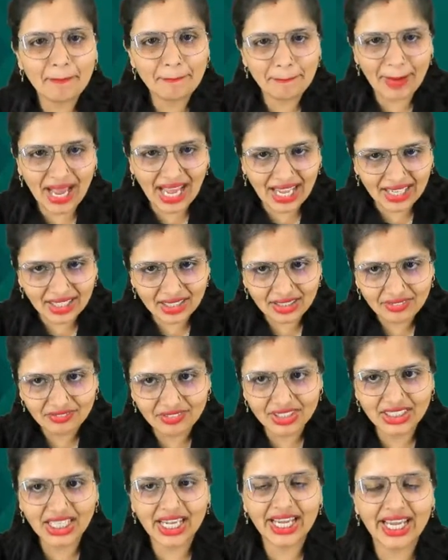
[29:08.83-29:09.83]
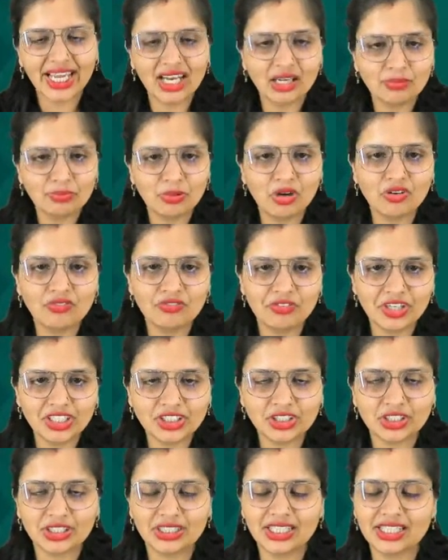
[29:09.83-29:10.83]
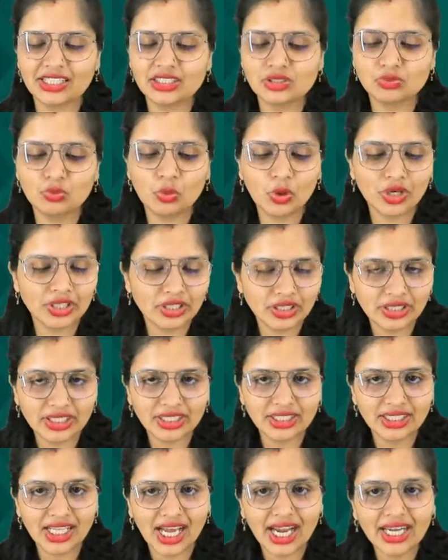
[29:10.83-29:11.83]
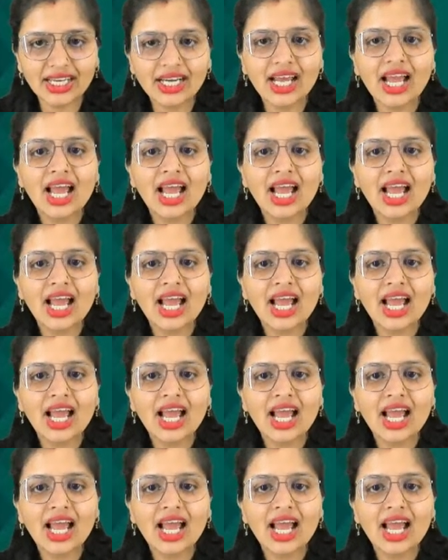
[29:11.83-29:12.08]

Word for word: pan with the help of which there's water in that,